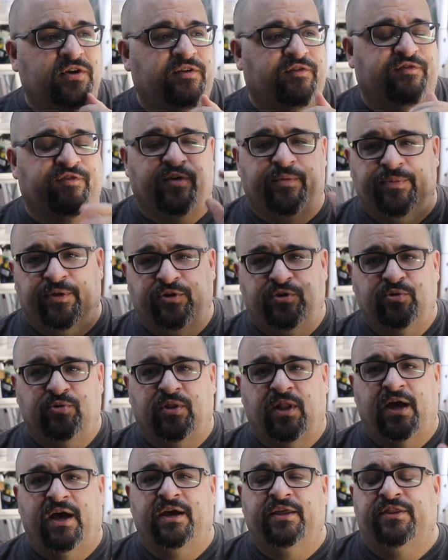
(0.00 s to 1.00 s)
from the new
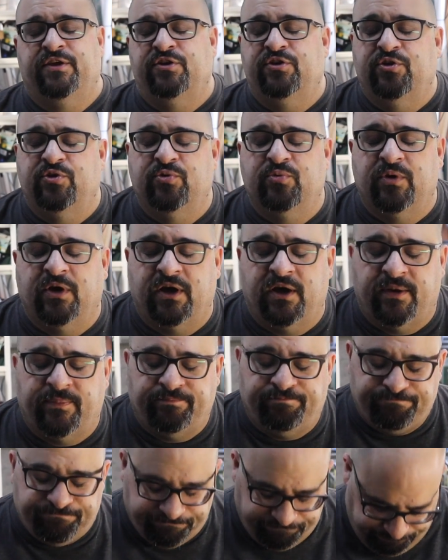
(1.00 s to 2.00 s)
the new um,